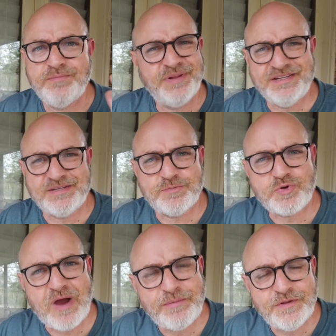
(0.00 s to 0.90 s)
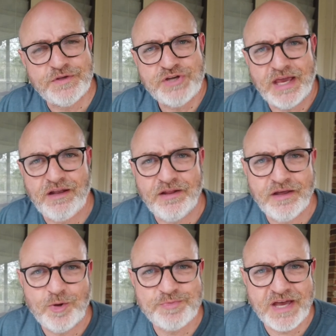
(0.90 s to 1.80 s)
please subscribe to the channel. It
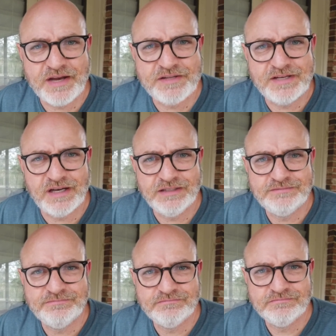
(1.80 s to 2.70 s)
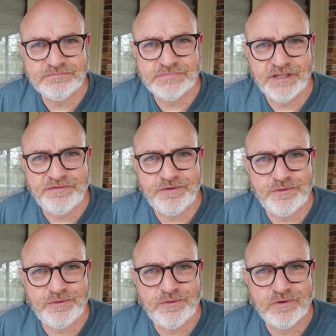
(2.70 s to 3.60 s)
helps out a ton. If
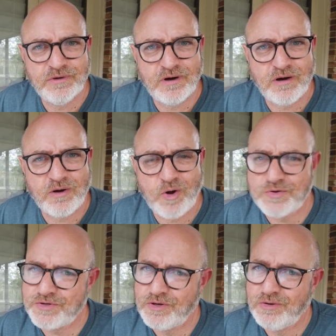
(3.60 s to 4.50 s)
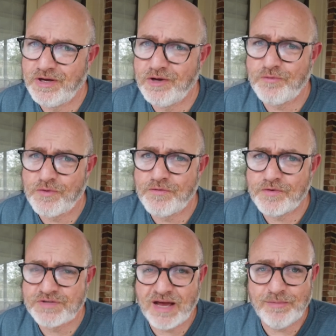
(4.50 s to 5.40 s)
you are also here for the
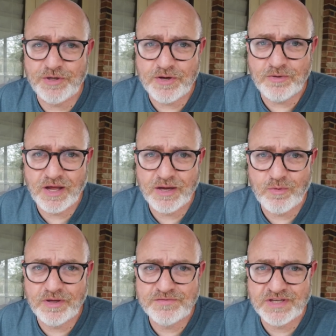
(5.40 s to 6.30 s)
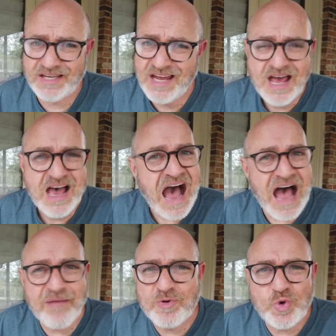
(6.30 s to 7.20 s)
first time and you don't like what you've seen,
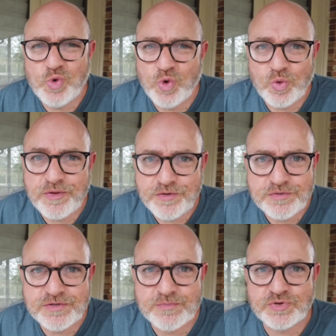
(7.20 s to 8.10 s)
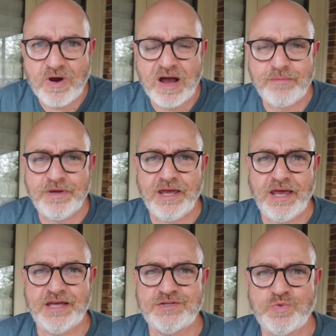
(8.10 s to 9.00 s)
I'm cool with you subscribing
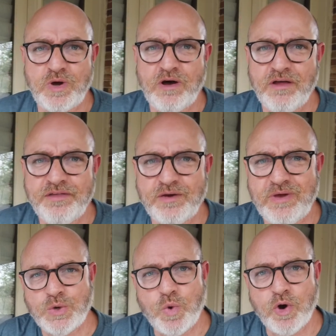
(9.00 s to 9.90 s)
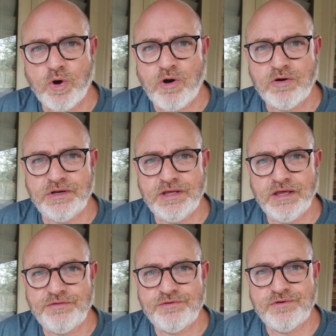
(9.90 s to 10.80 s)
as well. I think we're all going to
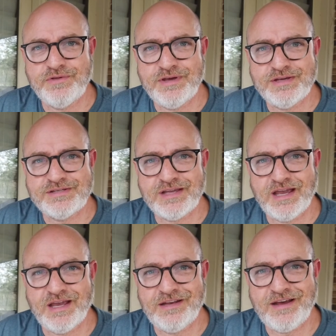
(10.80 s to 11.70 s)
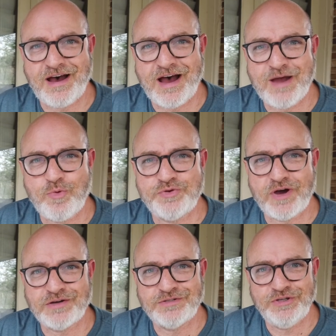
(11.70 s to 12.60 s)
get through this, and I will
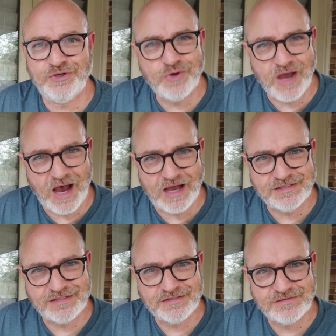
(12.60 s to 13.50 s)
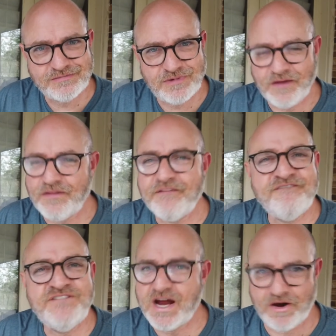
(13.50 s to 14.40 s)
talk to you guys on the
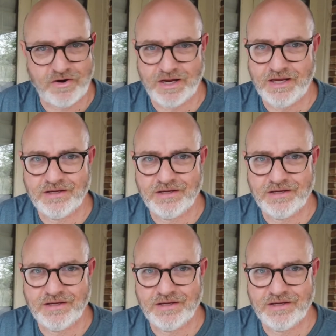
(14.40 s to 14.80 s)
very